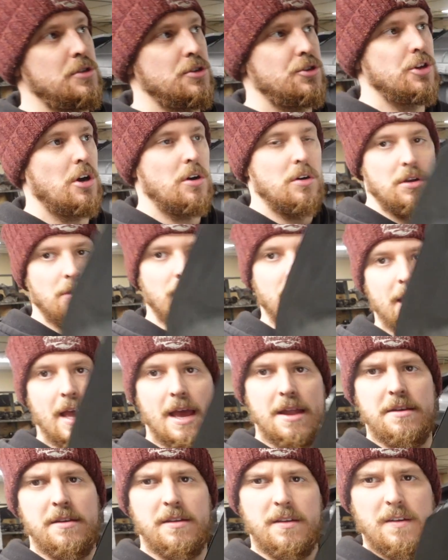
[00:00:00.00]
the joggler
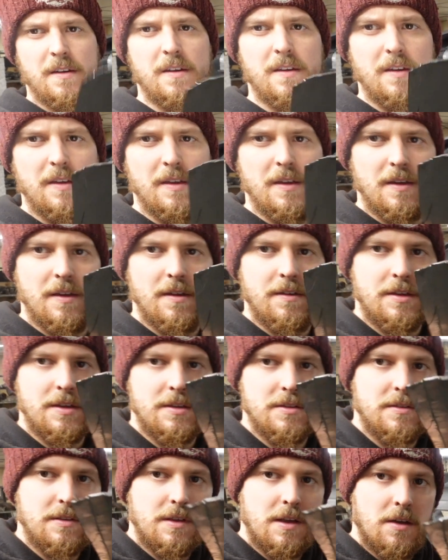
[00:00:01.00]
again. You
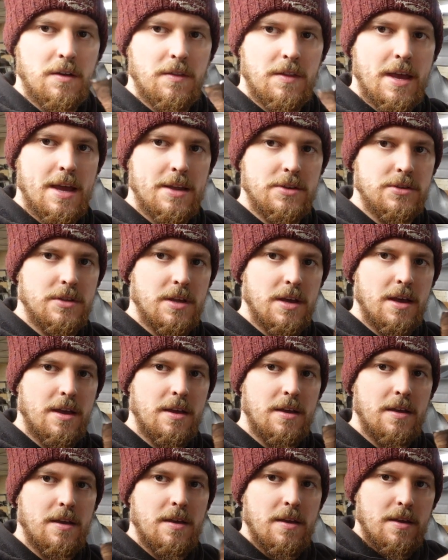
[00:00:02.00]
can see it on the edge
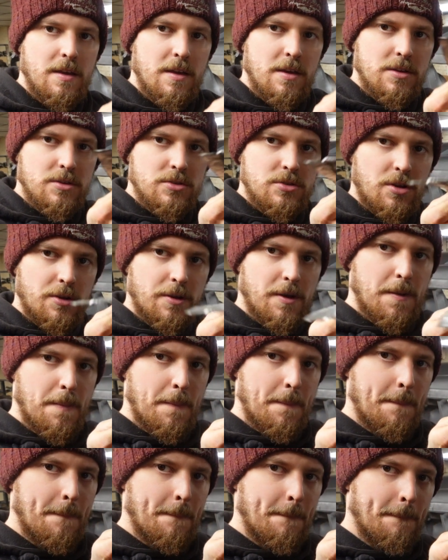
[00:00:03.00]
there. It's got a
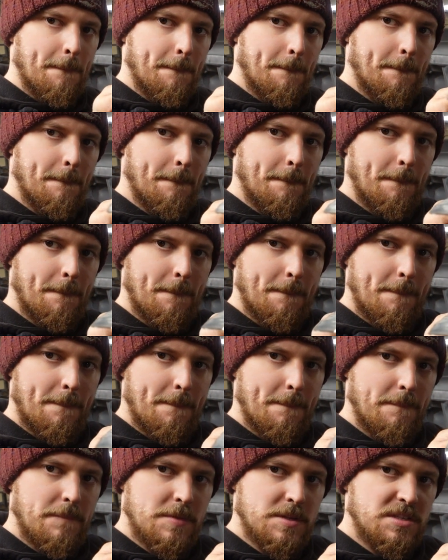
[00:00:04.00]

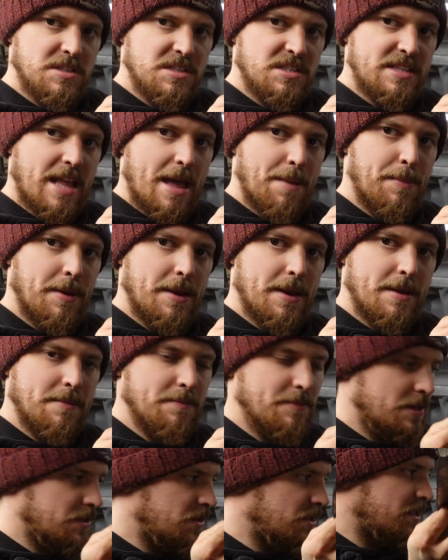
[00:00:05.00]
step in it,
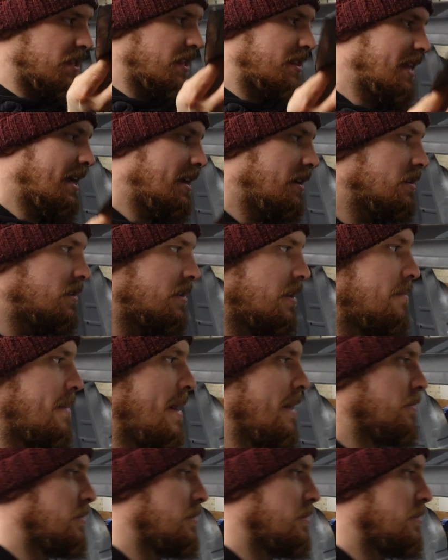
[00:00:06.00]
which is the thickness of the metal,